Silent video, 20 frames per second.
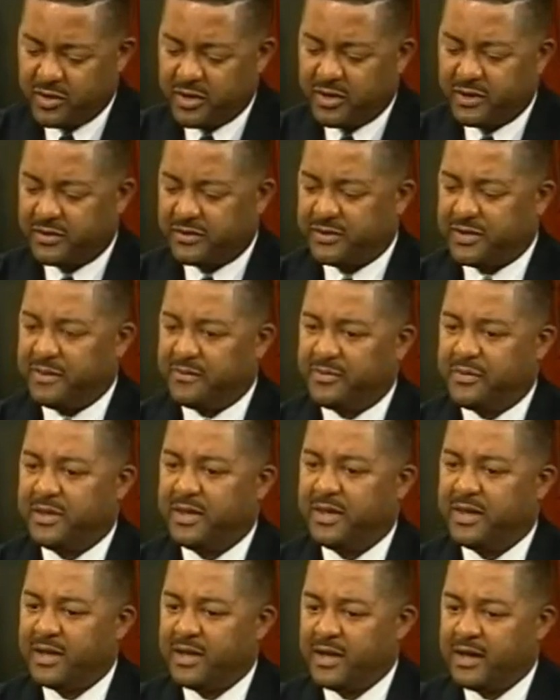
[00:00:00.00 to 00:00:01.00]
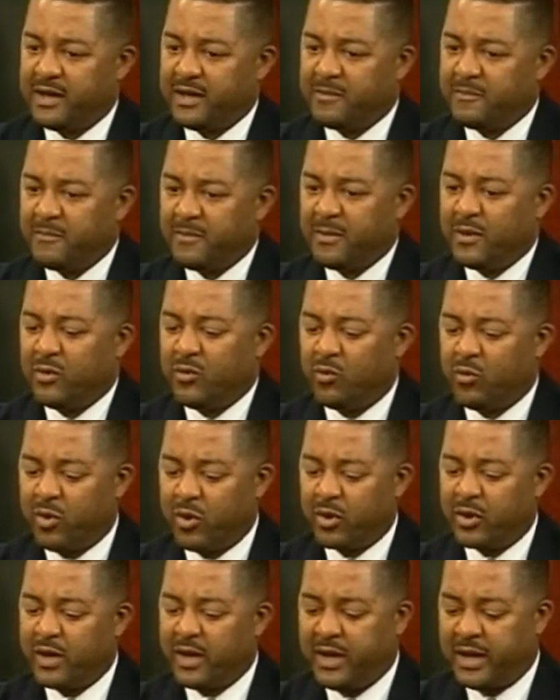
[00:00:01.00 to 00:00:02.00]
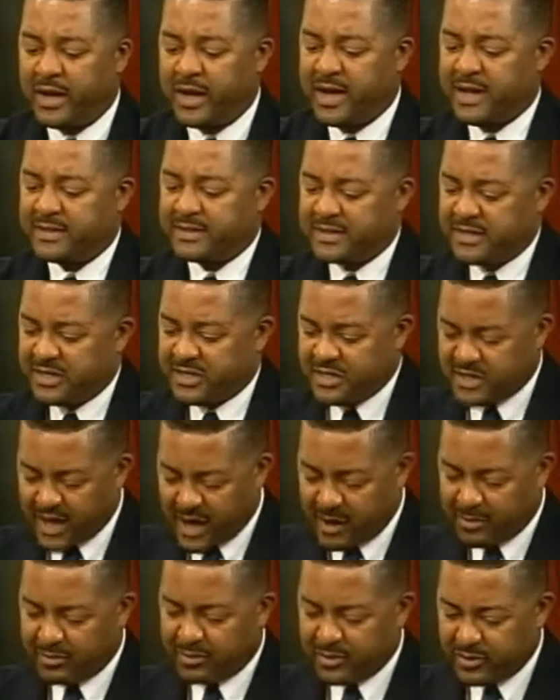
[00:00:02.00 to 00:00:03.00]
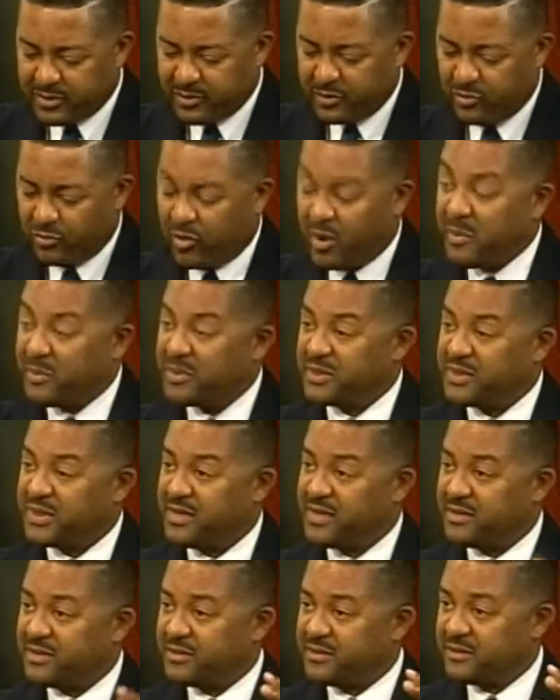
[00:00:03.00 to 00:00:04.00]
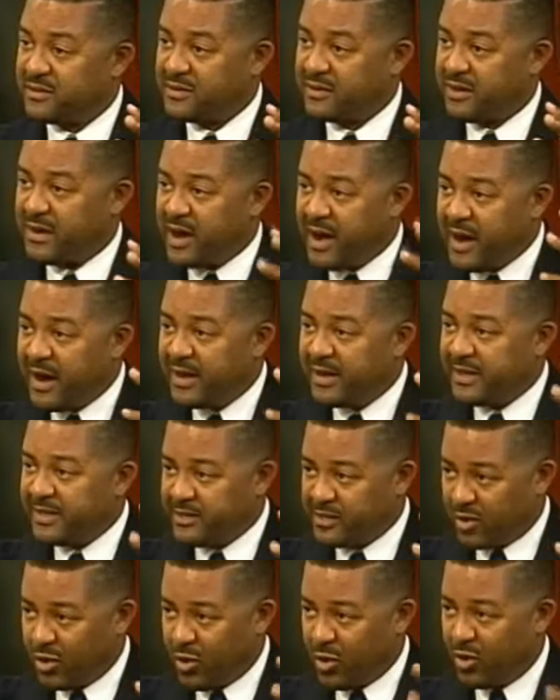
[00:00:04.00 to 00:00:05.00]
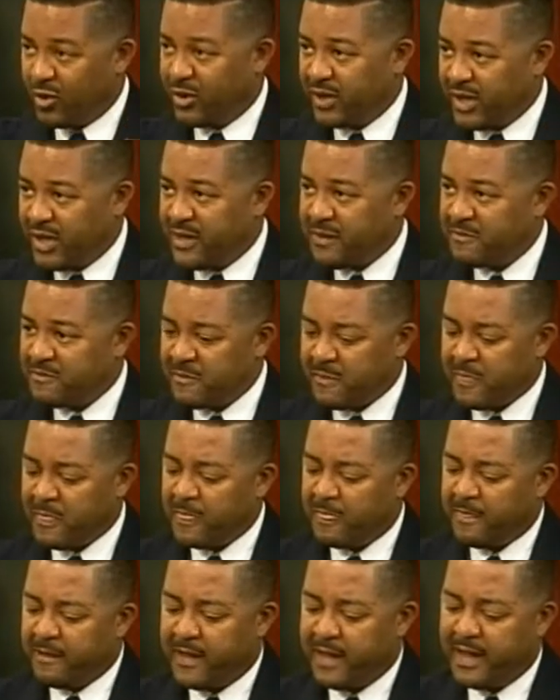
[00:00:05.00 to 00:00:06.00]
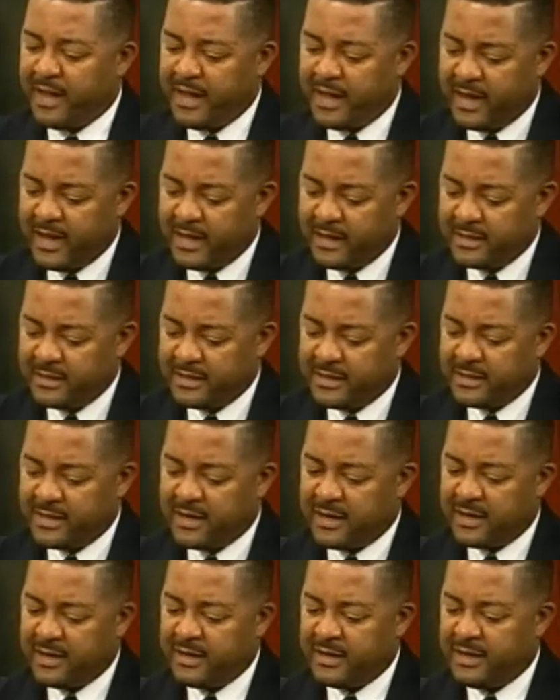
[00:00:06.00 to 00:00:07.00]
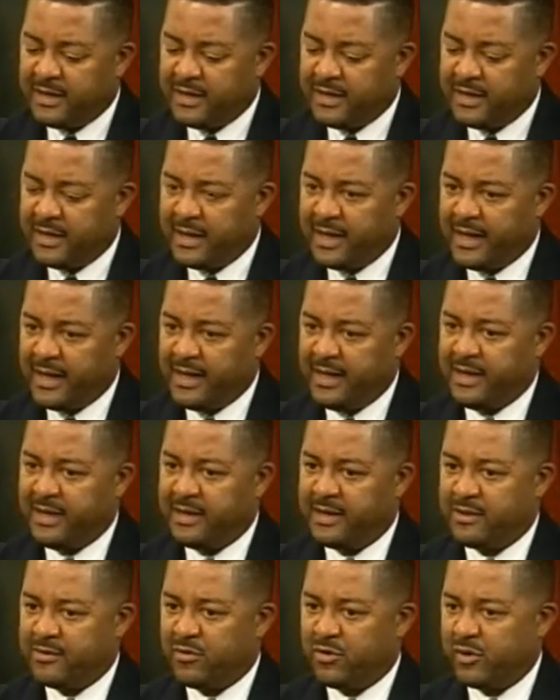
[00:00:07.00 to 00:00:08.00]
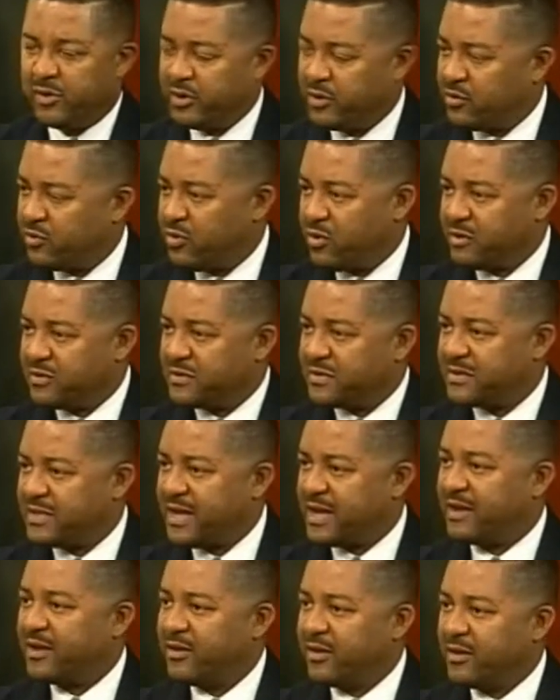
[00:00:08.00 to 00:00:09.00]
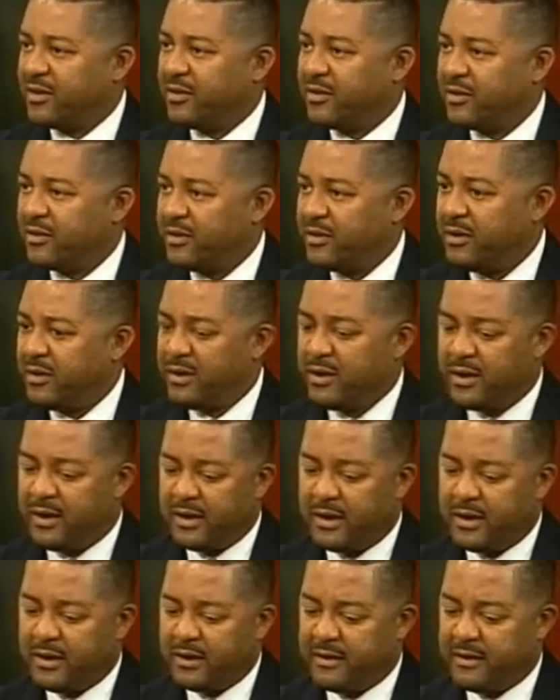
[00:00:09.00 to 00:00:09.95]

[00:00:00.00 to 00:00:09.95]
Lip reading: You just triggered something. Working as a chaplain who represents God and the holy, and in a quote-unquote secular